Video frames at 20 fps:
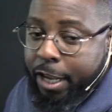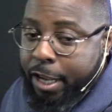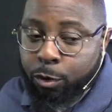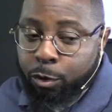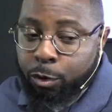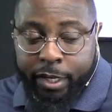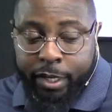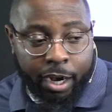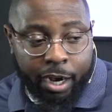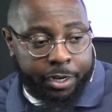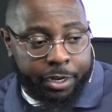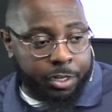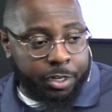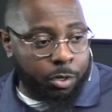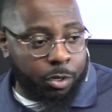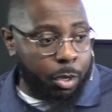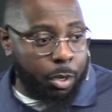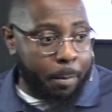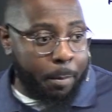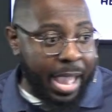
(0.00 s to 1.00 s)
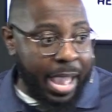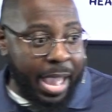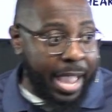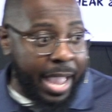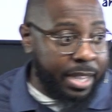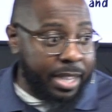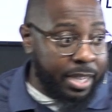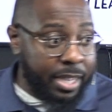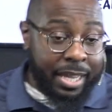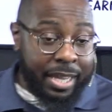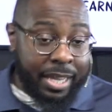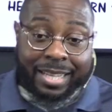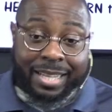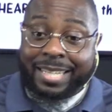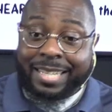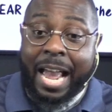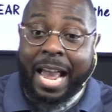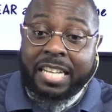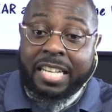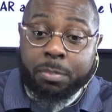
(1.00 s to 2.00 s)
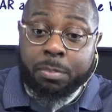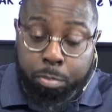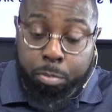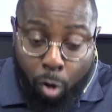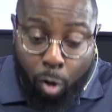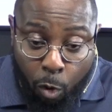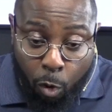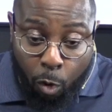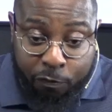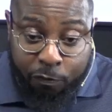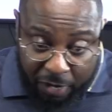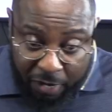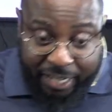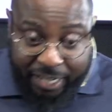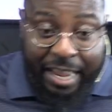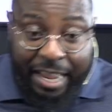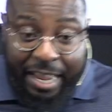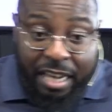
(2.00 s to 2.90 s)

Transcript: day. You carrying it on your back. That's profane.